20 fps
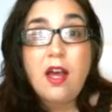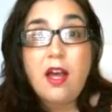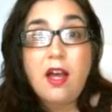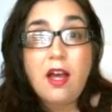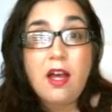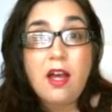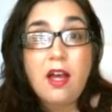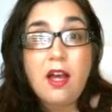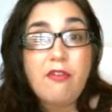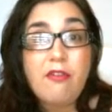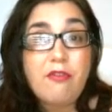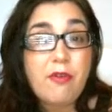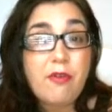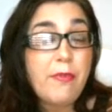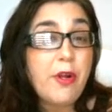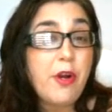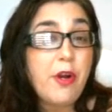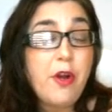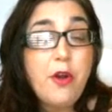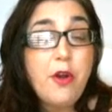uh,
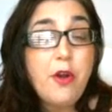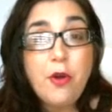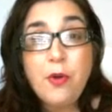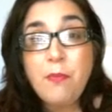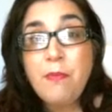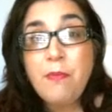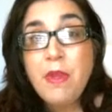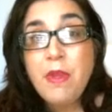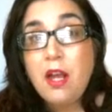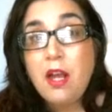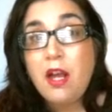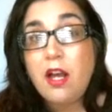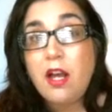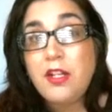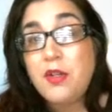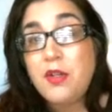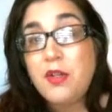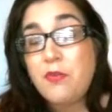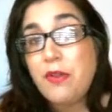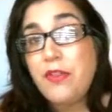from their home uh,
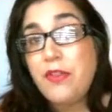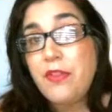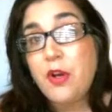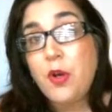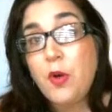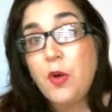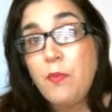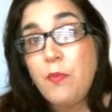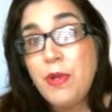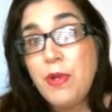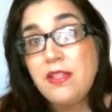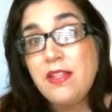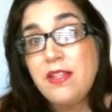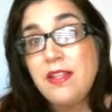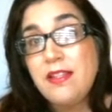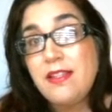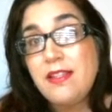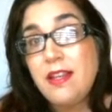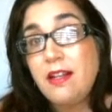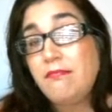to run their home
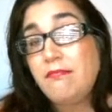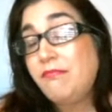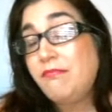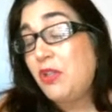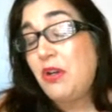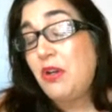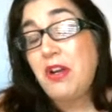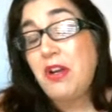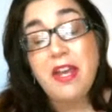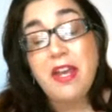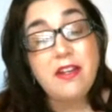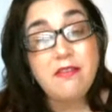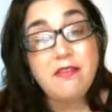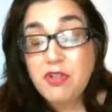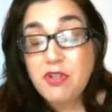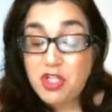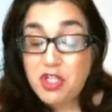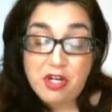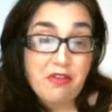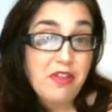business, uh, go ahead
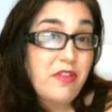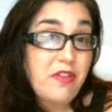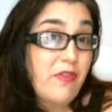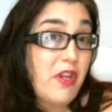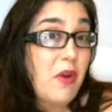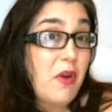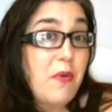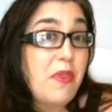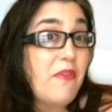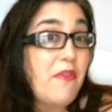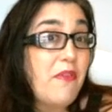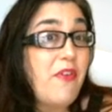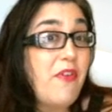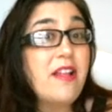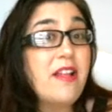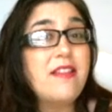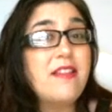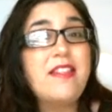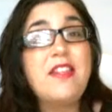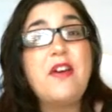and share this video with a
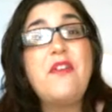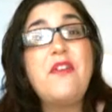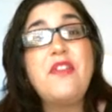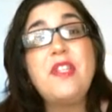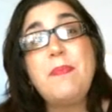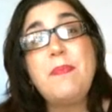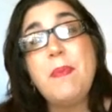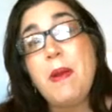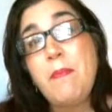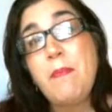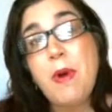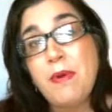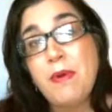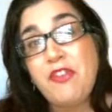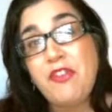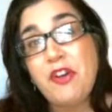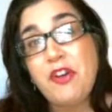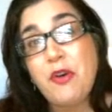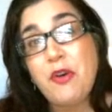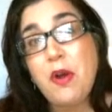friend. So this has been Barbie
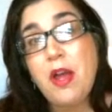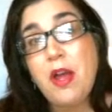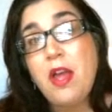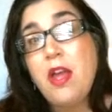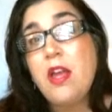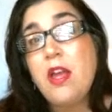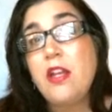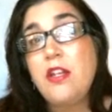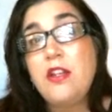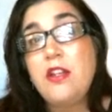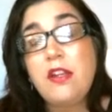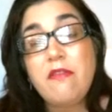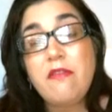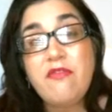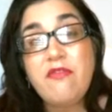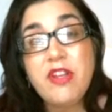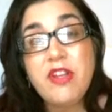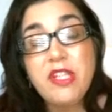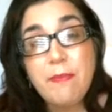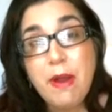Figueroa. You
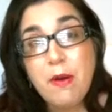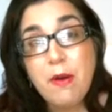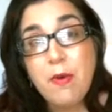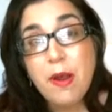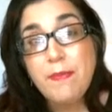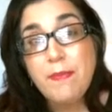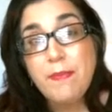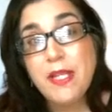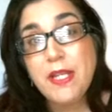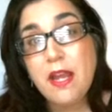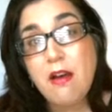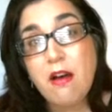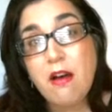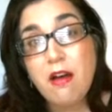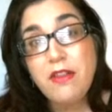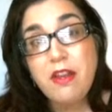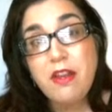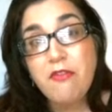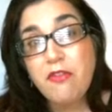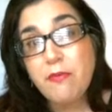can visit my website.
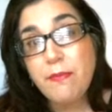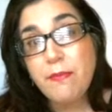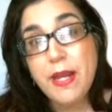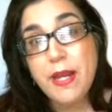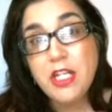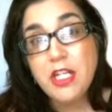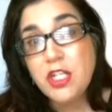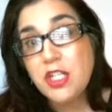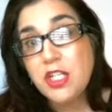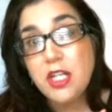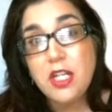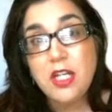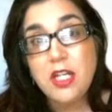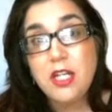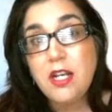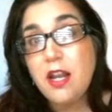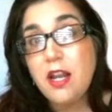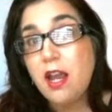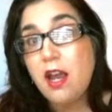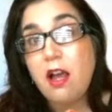All the
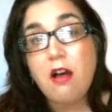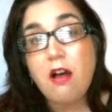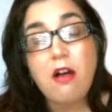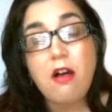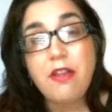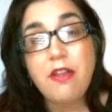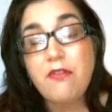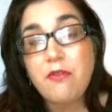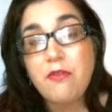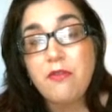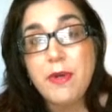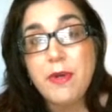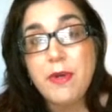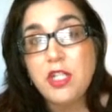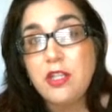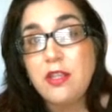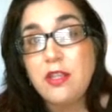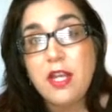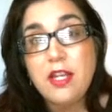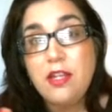information, all the
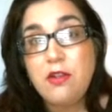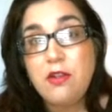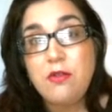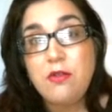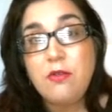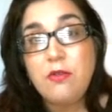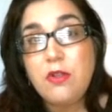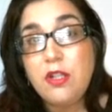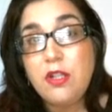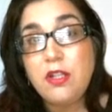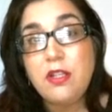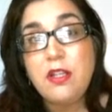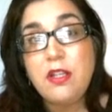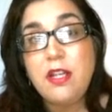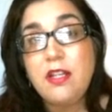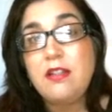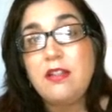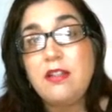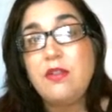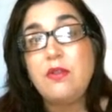information that you could
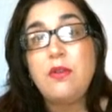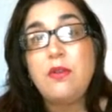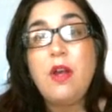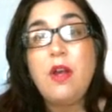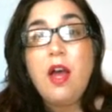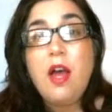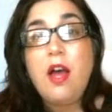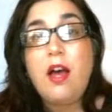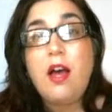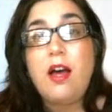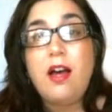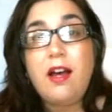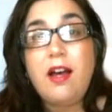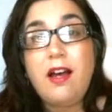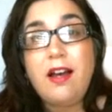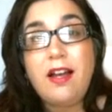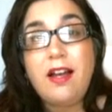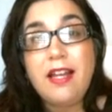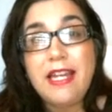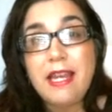need to
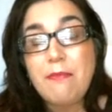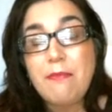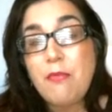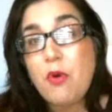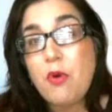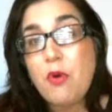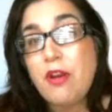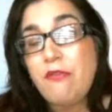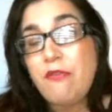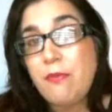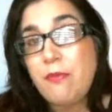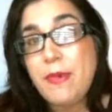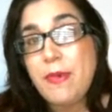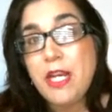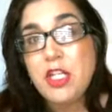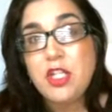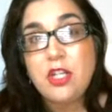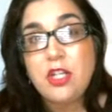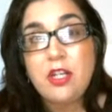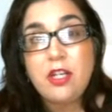uh, get more
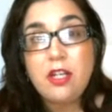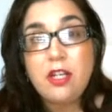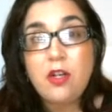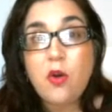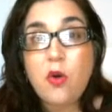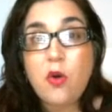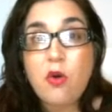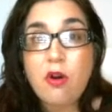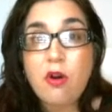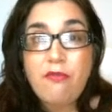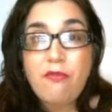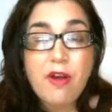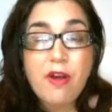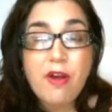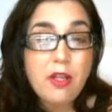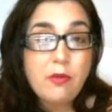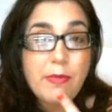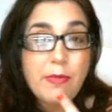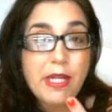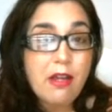information or
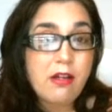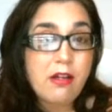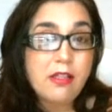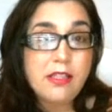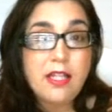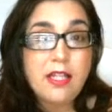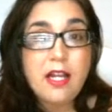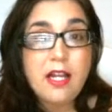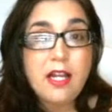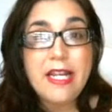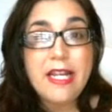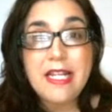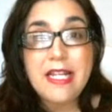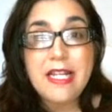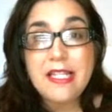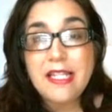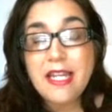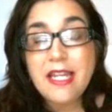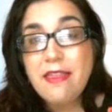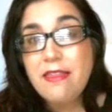follow me online
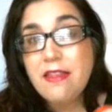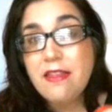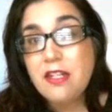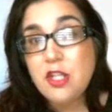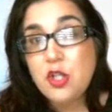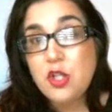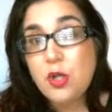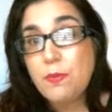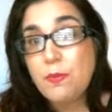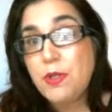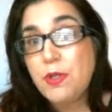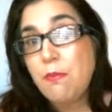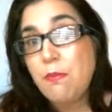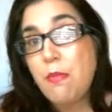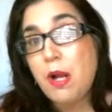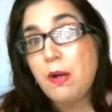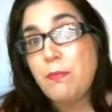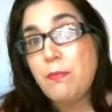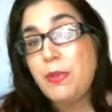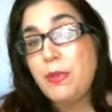is in the description
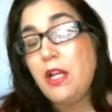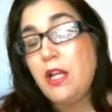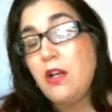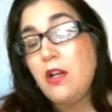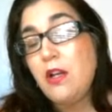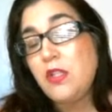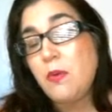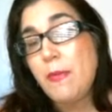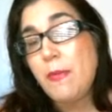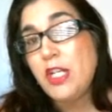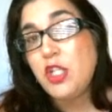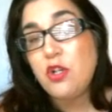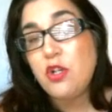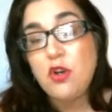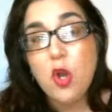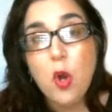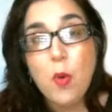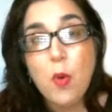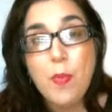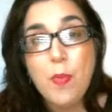box below. So make
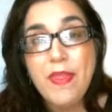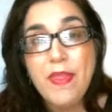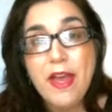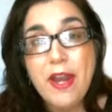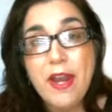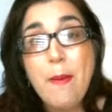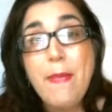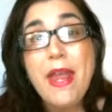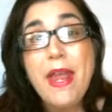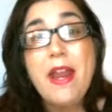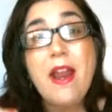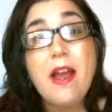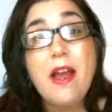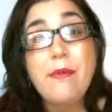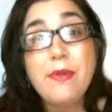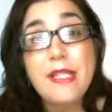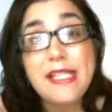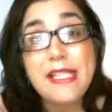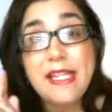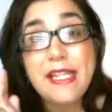sure to open that up, and I
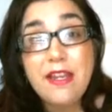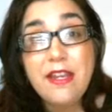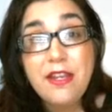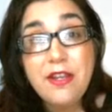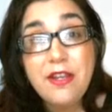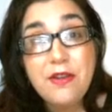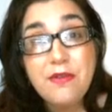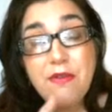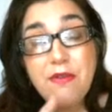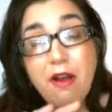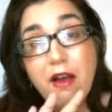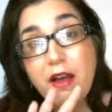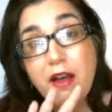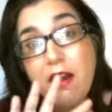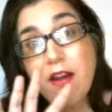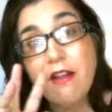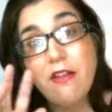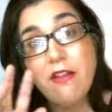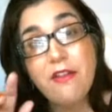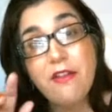will see you
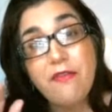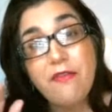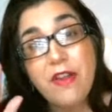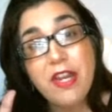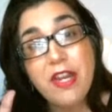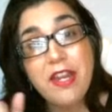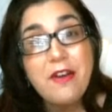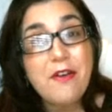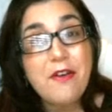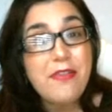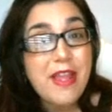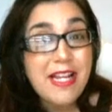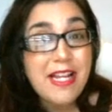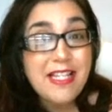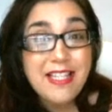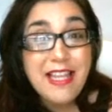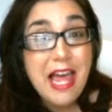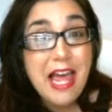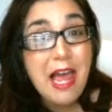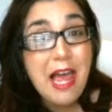on another video.
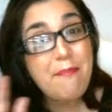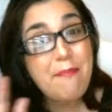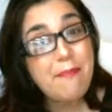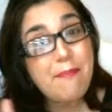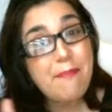Thanks a lot.